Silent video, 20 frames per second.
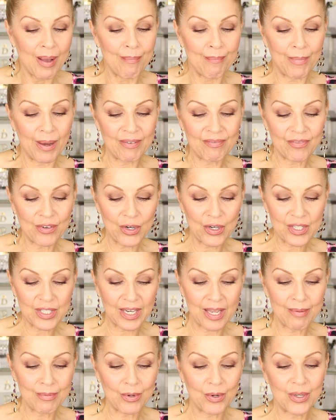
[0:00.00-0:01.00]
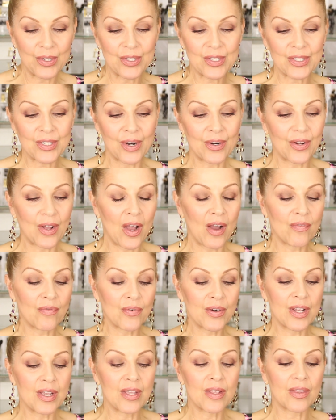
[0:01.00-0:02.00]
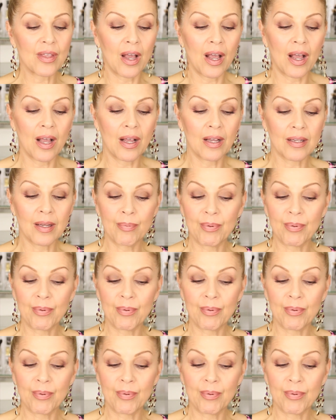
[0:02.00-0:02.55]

But first I am going to start off with uh,